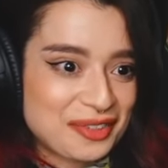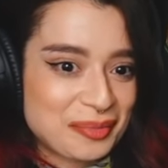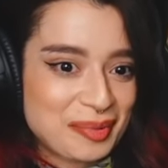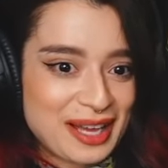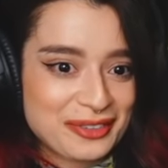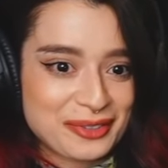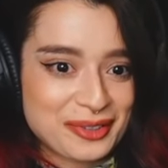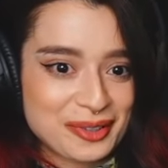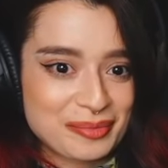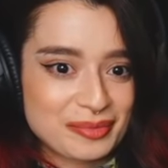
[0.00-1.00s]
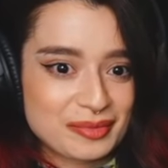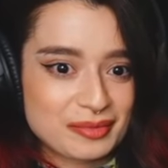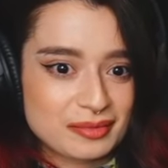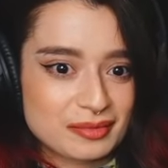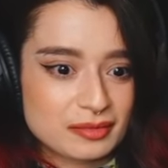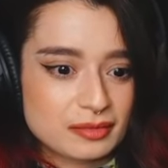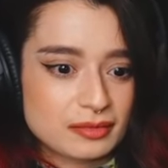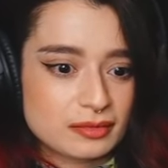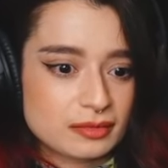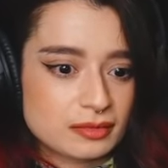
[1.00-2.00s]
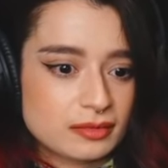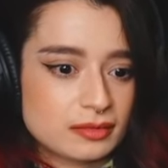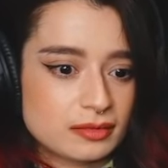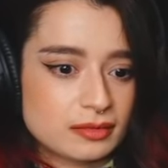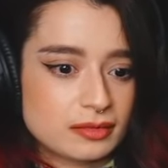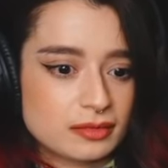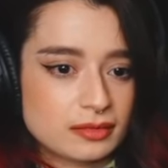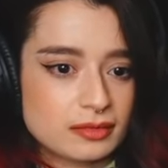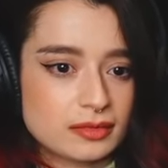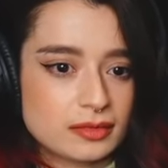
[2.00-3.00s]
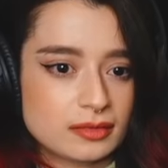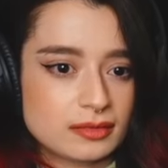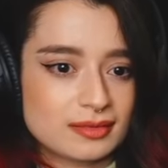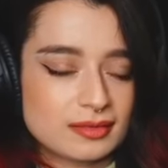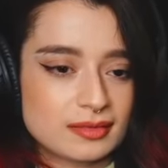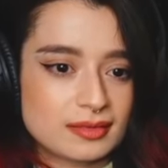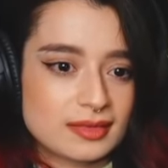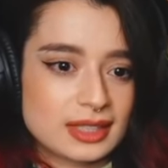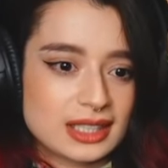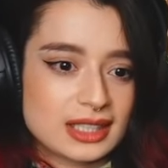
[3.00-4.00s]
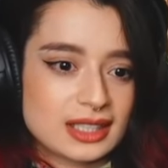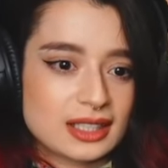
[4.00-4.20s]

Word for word: bad for him. That's the last time I lose to you, Sullivan.